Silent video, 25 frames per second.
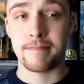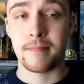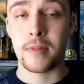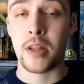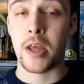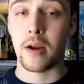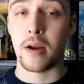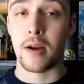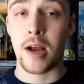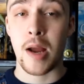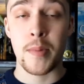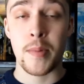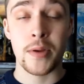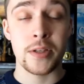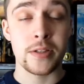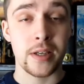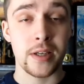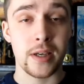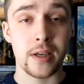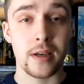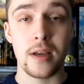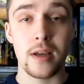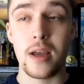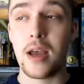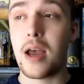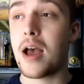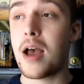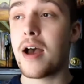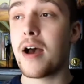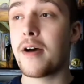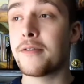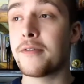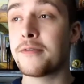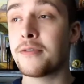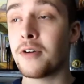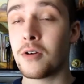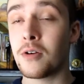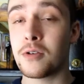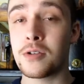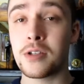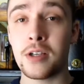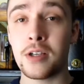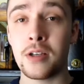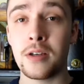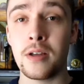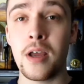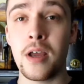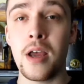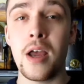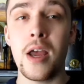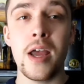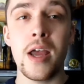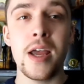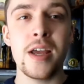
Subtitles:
There, I must say it. Frozen